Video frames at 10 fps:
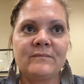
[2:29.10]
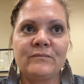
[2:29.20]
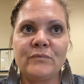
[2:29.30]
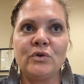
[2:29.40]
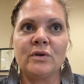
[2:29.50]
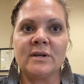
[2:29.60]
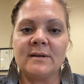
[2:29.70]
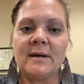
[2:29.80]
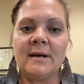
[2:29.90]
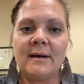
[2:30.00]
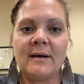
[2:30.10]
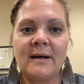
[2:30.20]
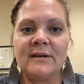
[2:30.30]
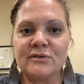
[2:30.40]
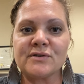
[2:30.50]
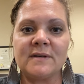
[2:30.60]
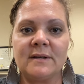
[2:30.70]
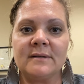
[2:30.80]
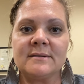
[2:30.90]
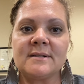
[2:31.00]
you can
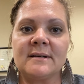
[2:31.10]
understand